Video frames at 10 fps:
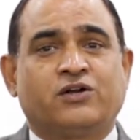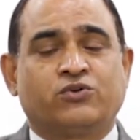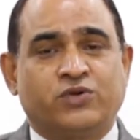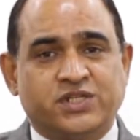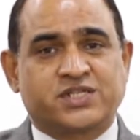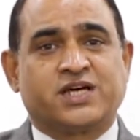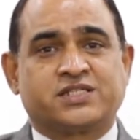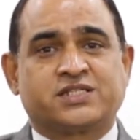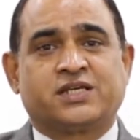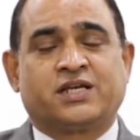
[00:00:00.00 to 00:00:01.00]
to
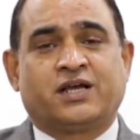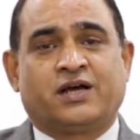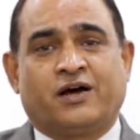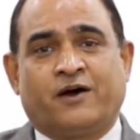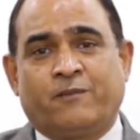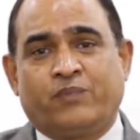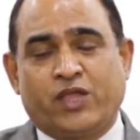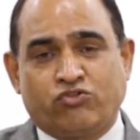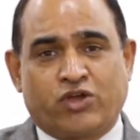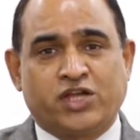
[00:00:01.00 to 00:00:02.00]
discuss
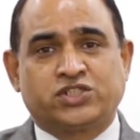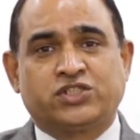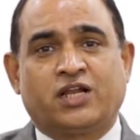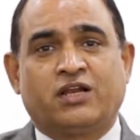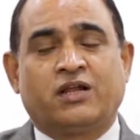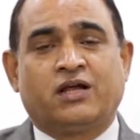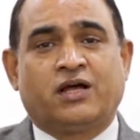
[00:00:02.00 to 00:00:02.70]
educational,